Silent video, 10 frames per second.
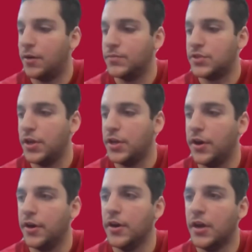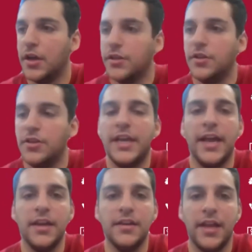So, you
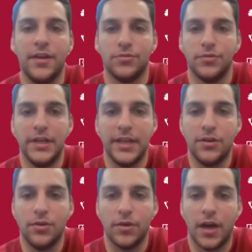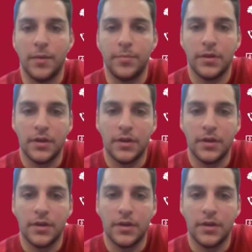can get really caught up